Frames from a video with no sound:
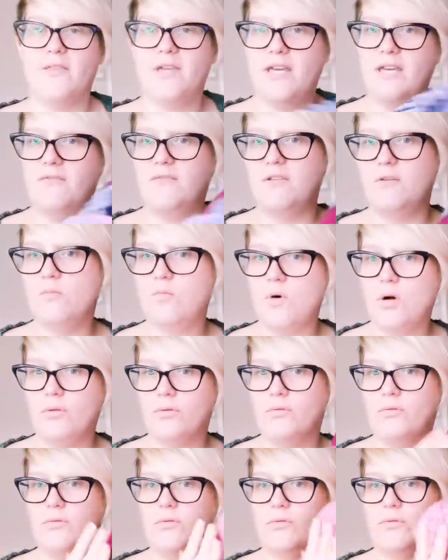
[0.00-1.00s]
that if you
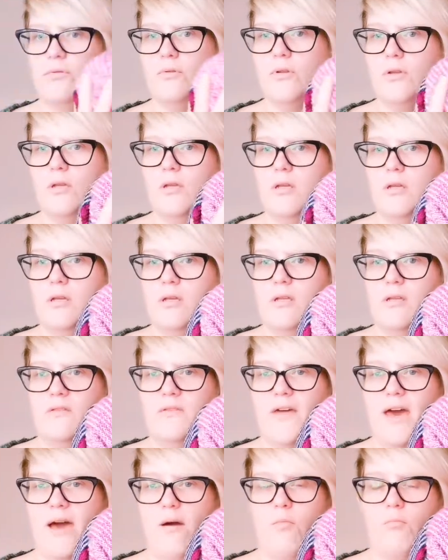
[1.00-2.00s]
want
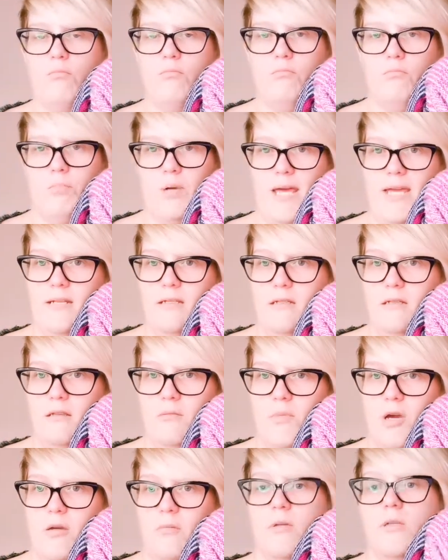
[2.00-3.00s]
that blend at the
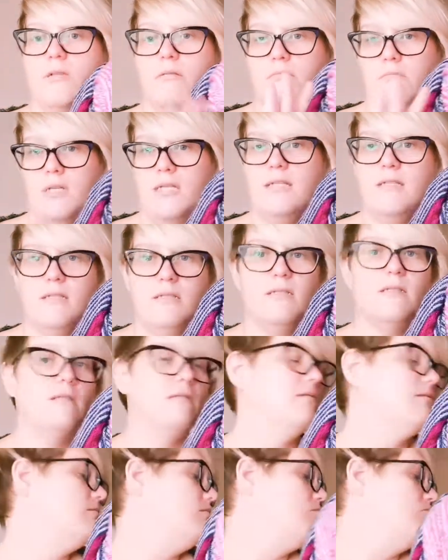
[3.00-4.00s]
moment,
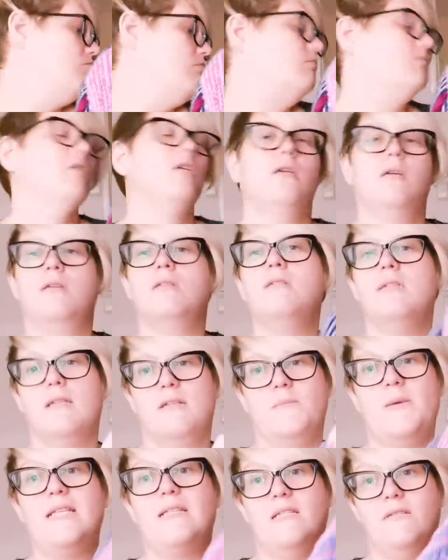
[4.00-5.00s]
it's
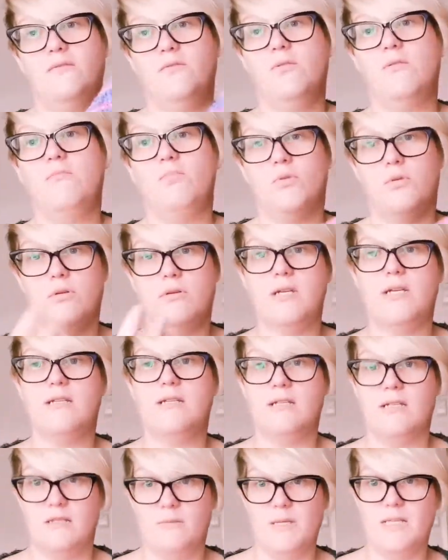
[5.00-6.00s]
expensive to import and
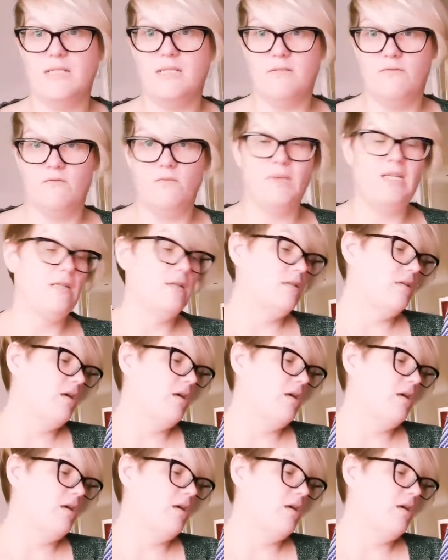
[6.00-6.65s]
it's expensive for me to